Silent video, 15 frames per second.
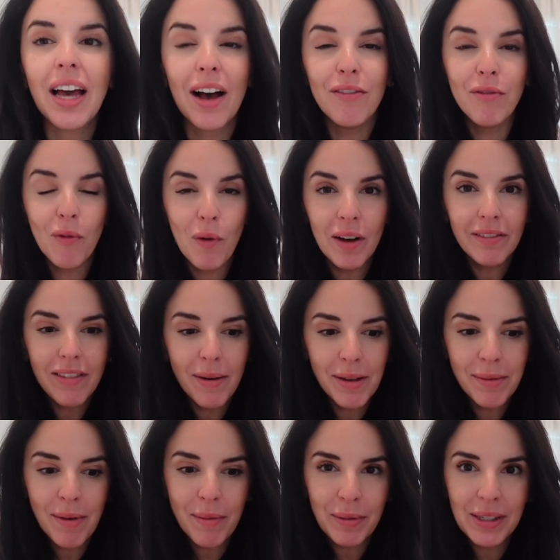gonna have one
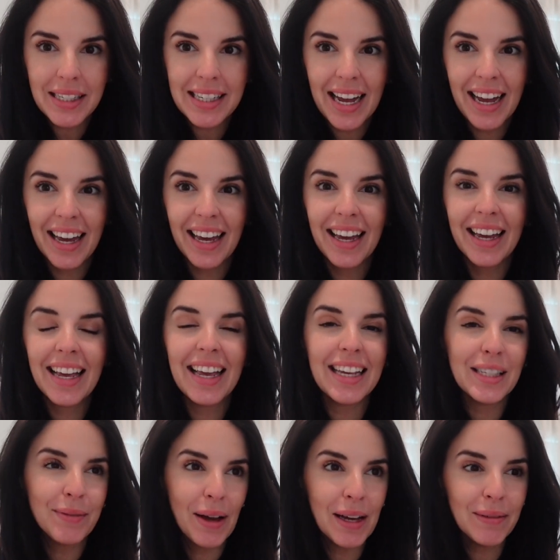family member staying.
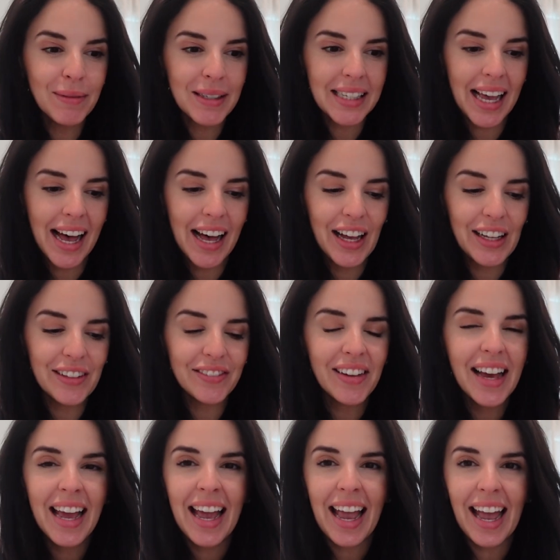He's by himself,
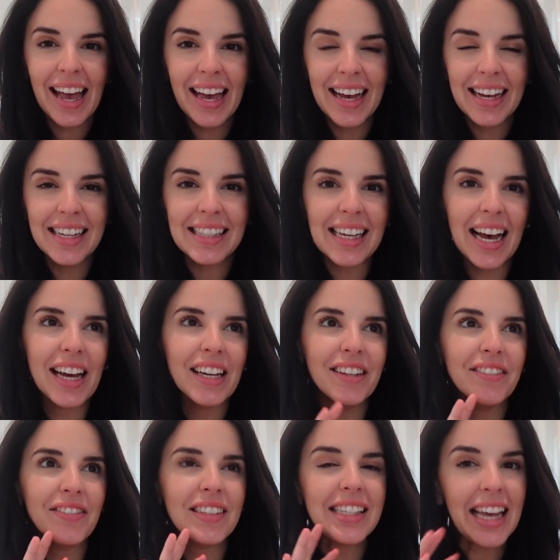and
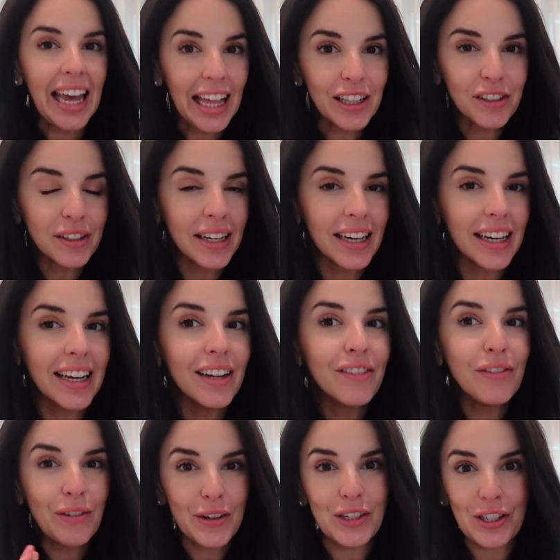I've tailored it
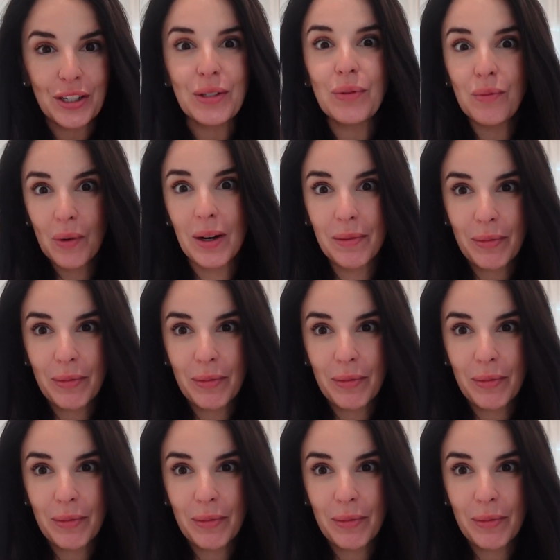for just one